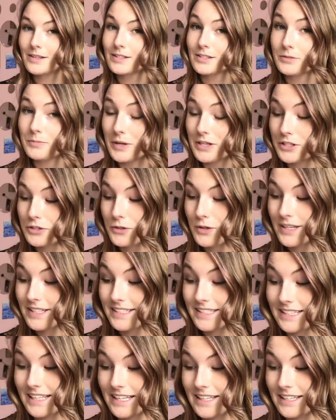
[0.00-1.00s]
Semester at
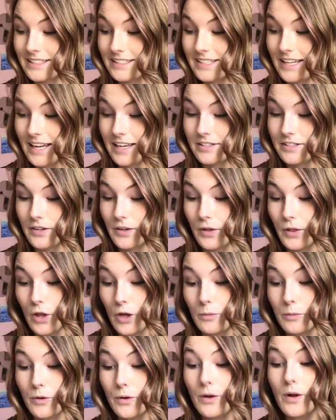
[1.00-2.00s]
Sea takes a
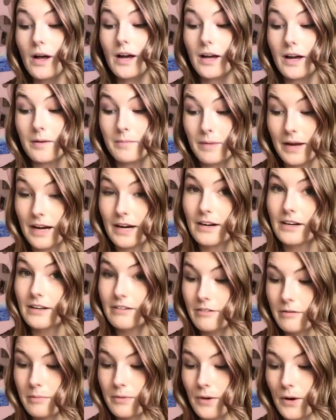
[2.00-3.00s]
global
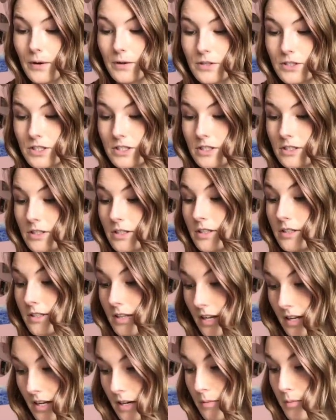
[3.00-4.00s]
comparative approach to
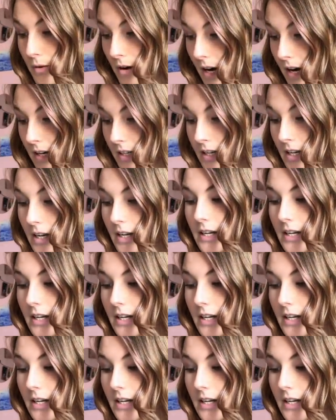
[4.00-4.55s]
study abroad